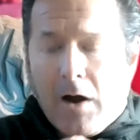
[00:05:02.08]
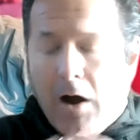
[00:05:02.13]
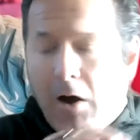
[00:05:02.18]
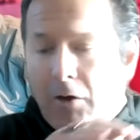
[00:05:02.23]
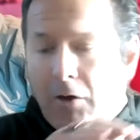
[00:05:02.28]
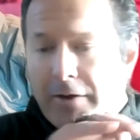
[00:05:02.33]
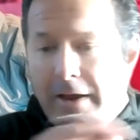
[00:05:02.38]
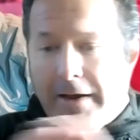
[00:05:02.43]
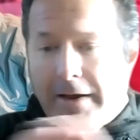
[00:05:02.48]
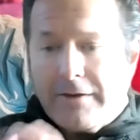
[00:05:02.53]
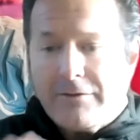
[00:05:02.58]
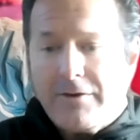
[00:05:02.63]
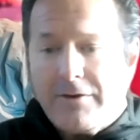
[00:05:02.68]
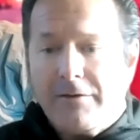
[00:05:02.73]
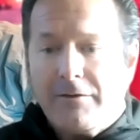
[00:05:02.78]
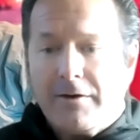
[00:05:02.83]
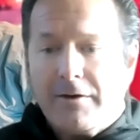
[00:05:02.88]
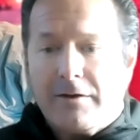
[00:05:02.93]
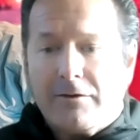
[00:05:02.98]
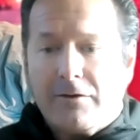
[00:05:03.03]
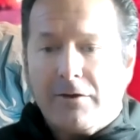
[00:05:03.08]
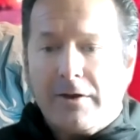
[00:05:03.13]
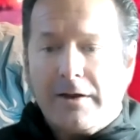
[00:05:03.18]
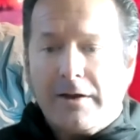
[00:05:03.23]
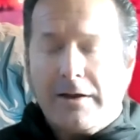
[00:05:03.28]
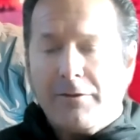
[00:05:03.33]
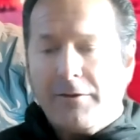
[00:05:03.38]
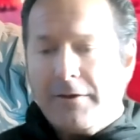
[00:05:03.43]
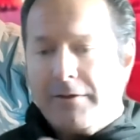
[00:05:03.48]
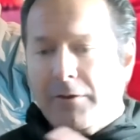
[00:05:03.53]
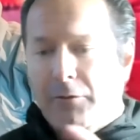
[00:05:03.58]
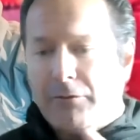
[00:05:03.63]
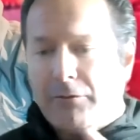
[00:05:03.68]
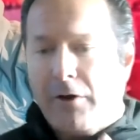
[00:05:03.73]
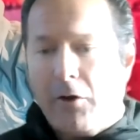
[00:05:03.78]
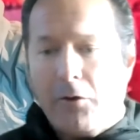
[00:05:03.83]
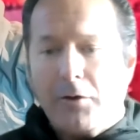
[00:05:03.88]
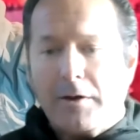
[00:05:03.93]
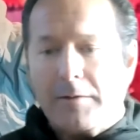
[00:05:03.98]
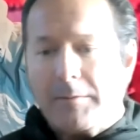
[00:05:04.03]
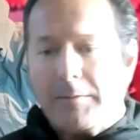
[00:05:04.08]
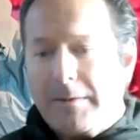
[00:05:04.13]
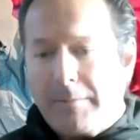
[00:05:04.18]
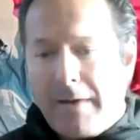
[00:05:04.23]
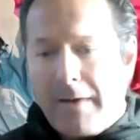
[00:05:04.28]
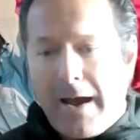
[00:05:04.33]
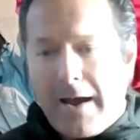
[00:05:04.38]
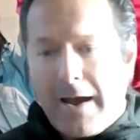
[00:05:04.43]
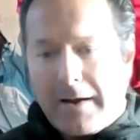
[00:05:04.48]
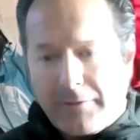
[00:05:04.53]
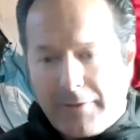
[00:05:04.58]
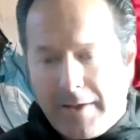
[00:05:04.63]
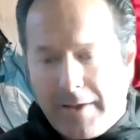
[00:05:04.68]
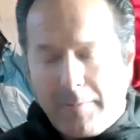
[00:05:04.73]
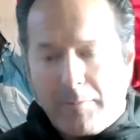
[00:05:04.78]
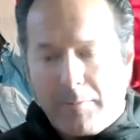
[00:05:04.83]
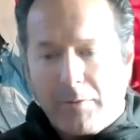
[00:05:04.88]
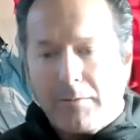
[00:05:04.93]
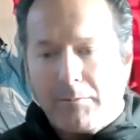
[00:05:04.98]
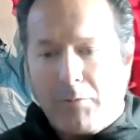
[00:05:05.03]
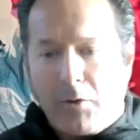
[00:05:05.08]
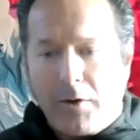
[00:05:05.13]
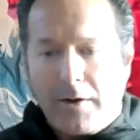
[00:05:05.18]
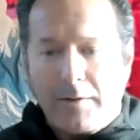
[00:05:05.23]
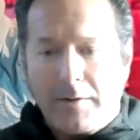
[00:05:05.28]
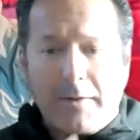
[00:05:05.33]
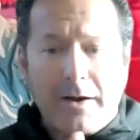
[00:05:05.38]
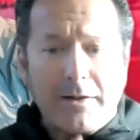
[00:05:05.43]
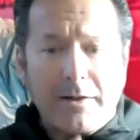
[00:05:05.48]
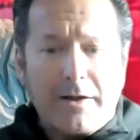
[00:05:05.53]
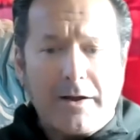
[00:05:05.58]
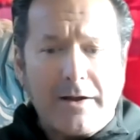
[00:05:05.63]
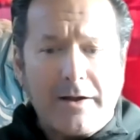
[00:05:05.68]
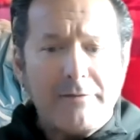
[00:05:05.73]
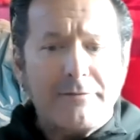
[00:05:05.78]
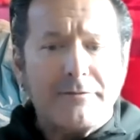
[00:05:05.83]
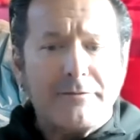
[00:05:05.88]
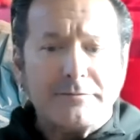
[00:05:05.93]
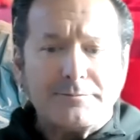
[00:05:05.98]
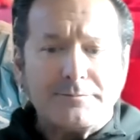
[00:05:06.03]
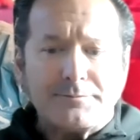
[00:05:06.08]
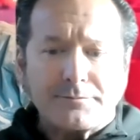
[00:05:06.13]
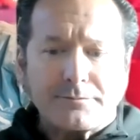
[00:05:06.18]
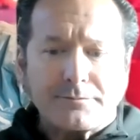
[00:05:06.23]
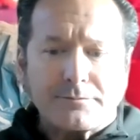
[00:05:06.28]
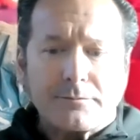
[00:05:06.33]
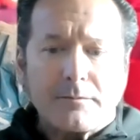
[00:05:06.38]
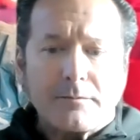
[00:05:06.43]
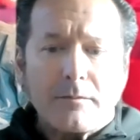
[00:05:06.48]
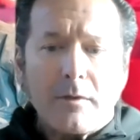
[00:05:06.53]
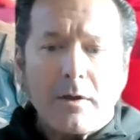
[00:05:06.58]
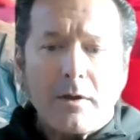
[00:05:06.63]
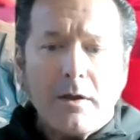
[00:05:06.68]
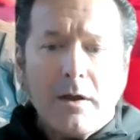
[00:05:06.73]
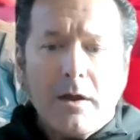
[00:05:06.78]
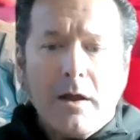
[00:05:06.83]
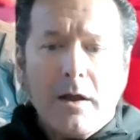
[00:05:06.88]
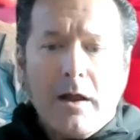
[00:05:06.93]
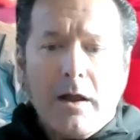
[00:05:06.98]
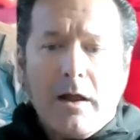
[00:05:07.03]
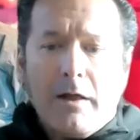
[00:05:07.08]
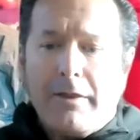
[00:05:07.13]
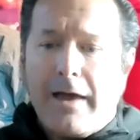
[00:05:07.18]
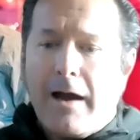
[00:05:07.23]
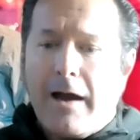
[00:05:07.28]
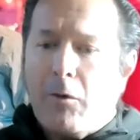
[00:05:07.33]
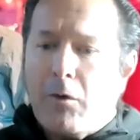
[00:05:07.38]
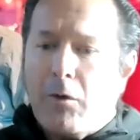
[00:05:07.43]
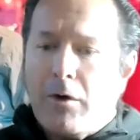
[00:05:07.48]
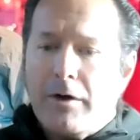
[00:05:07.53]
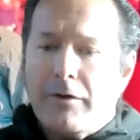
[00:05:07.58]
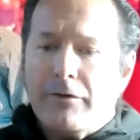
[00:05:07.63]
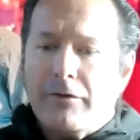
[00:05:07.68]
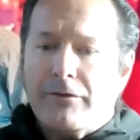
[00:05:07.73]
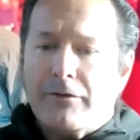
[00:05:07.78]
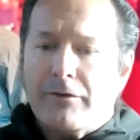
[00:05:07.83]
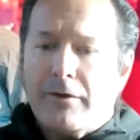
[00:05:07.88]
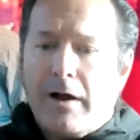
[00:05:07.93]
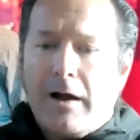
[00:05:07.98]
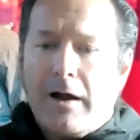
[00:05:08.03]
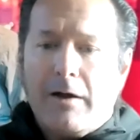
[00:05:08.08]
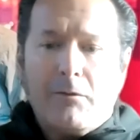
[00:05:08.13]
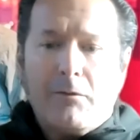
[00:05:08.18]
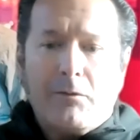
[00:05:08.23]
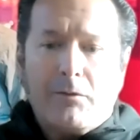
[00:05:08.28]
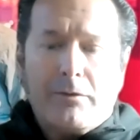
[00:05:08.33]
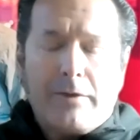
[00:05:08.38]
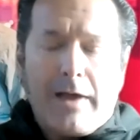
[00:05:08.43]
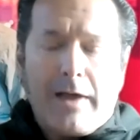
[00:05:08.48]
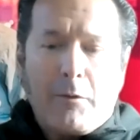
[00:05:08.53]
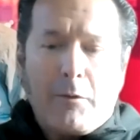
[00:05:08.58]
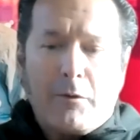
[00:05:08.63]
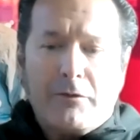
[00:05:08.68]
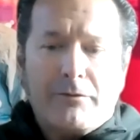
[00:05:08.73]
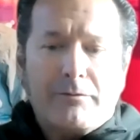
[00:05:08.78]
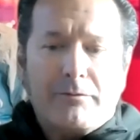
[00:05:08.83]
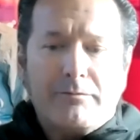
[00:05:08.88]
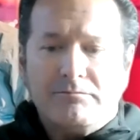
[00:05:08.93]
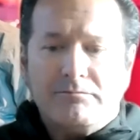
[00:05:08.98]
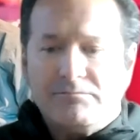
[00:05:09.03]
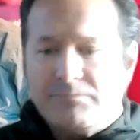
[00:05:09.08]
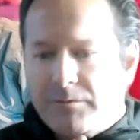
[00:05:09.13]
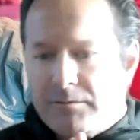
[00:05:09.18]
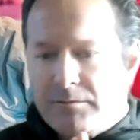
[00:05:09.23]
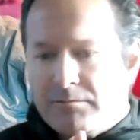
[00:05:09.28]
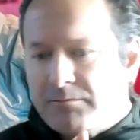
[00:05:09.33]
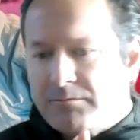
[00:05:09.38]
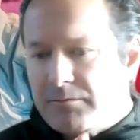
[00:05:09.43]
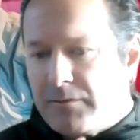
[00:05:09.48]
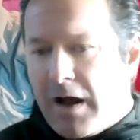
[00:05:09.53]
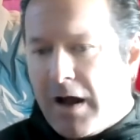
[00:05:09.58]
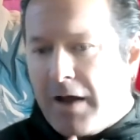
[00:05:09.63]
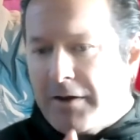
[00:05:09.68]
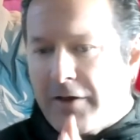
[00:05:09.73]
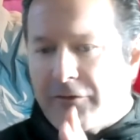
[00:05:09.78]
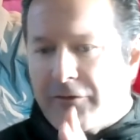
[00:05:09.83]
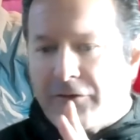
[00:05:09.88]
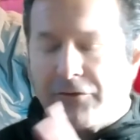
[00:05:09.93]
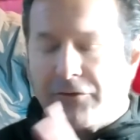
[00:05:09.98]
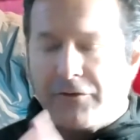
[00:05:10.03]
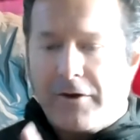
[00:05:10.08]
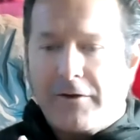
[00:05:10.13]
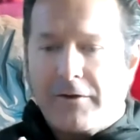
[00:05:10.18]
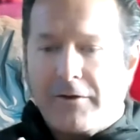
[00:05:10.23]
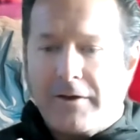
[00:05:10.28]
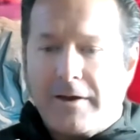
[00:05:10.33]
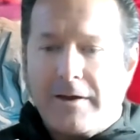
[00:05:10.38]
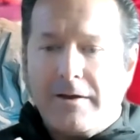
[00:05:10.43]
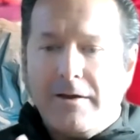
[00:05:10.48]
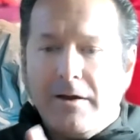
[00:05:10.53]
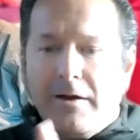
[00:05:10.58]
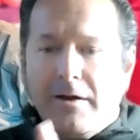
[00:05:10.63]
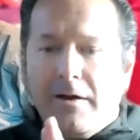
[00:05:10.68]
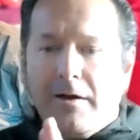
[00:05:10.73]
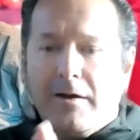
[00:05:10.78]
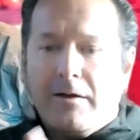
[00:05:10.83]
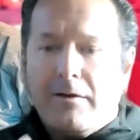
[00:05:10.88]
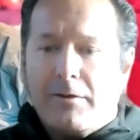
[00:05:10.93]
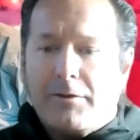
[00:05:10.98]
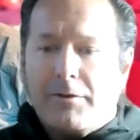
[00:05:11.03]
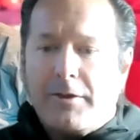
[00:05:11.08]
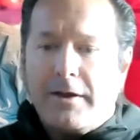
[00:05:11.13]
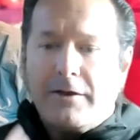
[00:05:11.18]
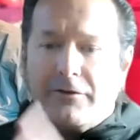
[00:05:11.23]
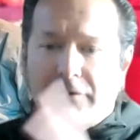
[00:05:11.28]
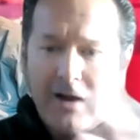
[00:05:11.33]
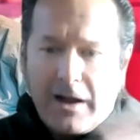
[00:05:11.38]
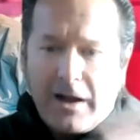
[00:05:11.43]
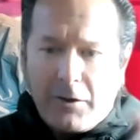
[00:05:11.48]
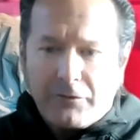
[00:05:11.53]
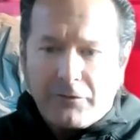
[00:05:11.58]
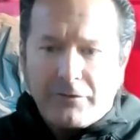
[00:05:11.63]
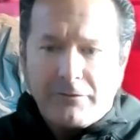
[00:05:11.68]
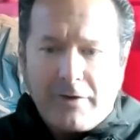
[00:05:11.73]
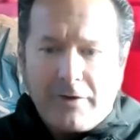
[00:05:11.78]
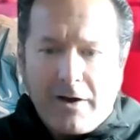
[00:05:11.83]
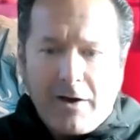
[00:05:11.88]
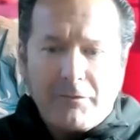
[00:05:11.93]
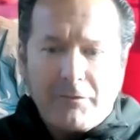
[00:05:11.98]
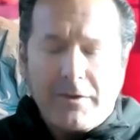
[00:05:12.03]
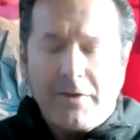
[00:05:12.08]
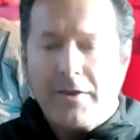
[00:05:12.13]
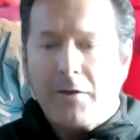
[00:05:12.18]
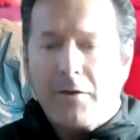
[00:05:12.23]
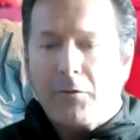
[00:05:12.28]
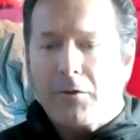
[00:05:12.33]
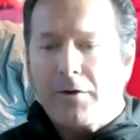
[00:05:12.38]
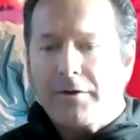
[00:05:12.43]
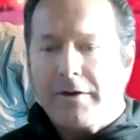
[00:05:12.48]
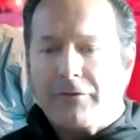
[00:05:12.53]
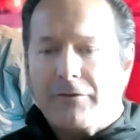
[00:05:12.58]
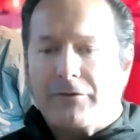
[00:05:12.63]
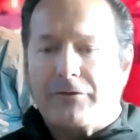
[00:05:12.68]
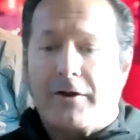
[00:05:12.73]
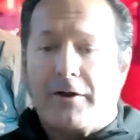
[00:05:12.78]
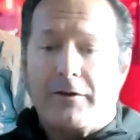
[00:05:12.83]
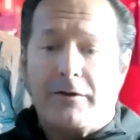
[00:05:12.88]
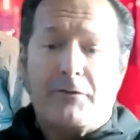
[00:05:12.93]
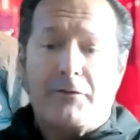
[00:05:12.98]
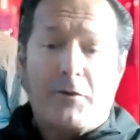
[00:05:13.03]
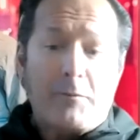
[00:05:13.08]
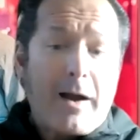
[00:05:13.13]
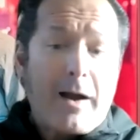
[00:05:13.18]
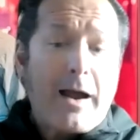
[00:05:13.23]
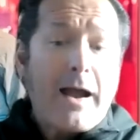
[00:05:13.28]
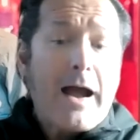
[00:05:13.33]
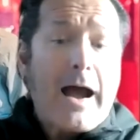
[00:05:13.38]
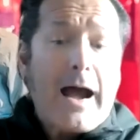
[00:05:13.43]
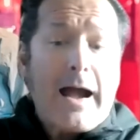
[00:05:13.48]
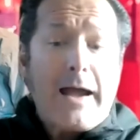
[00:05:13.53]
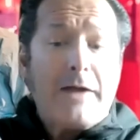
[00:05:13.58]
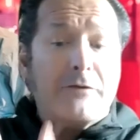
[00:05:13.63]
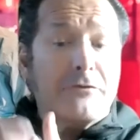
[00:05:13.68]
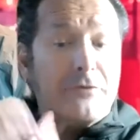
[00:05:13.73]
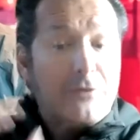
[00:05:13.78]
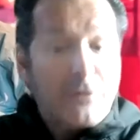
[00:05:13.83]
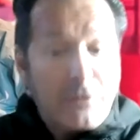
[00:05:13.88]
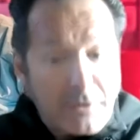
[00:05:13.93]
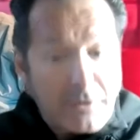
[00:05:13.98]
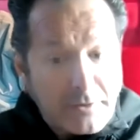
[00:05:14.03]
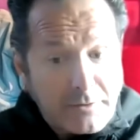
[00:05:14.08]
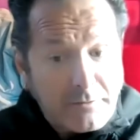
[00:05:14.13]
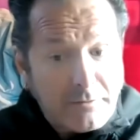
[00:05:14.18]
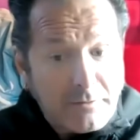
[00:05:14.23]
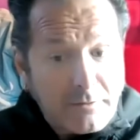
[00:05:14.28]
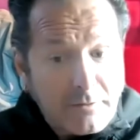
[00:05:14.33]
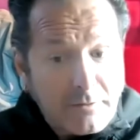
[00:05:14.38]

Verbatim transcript: all negativity to anything that was holding me back at that point in my life that was that was not necessarily things that I was involved in that weren't necessarily for my highest good,